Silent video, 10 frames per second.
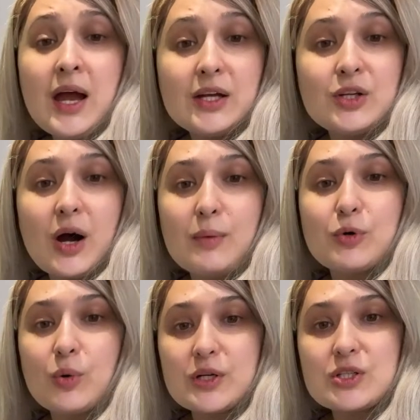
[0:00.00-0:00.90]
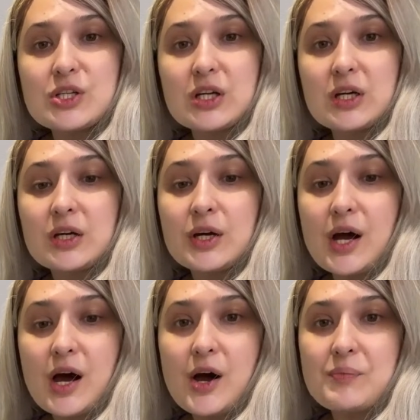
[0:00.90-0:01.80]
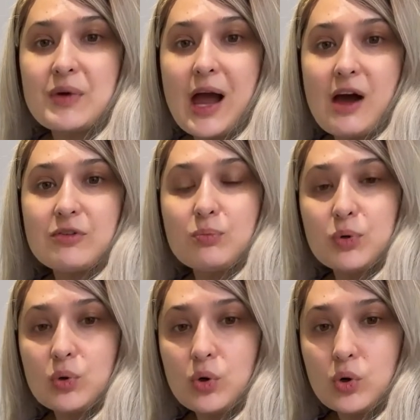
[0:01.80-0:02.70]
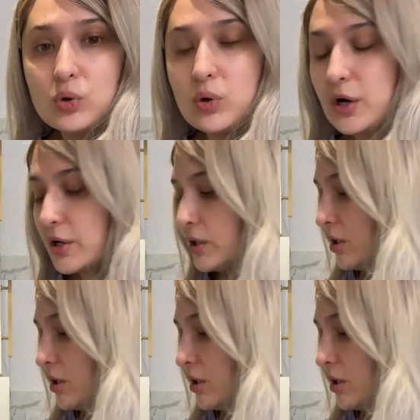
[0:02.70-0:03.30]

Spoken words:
no, I'm going to have a bowl or